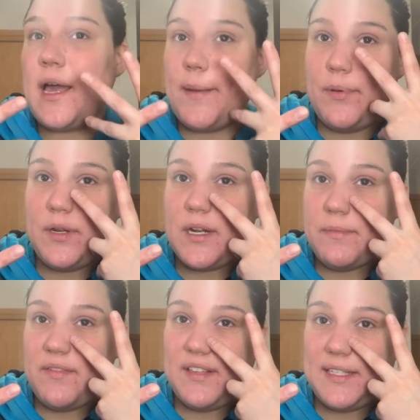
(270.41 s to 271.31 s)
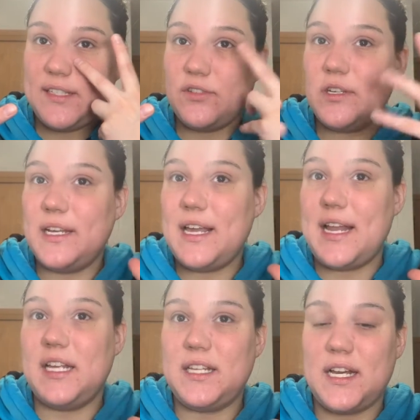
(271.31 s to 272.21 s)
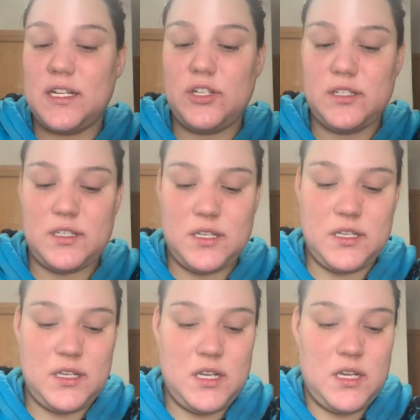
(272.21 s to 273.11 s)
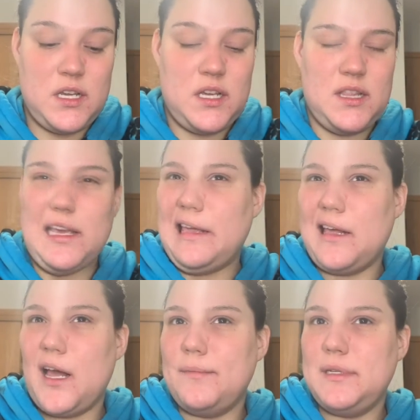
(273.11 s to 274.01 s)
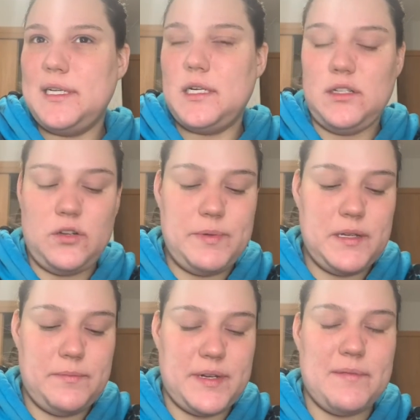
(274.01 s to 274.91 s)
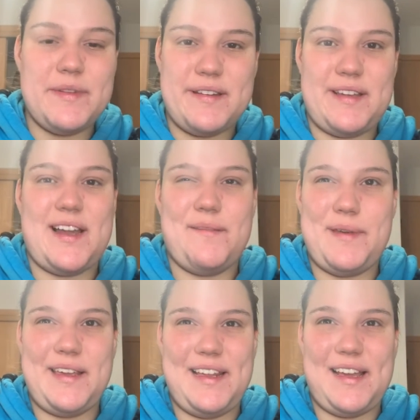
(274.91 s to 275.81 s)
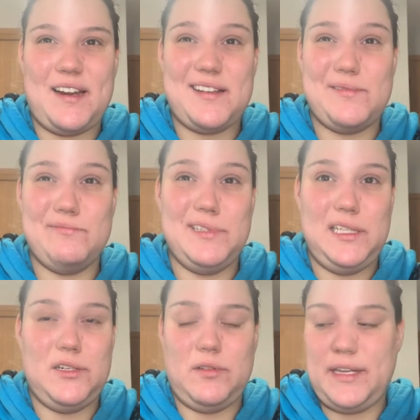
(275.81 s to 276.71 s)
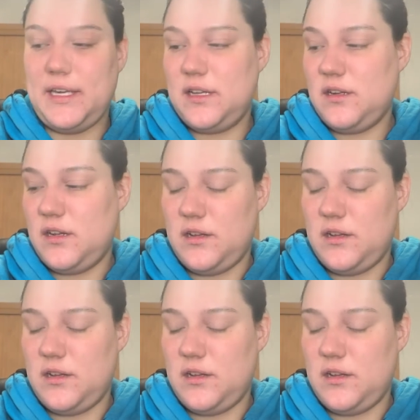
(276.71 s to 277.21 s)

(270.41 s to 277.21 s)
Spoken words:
I put it on my face yesterday, and it kind of just, like, calmed it down a little bit, but I've been kind of picking at it. I really don't like it.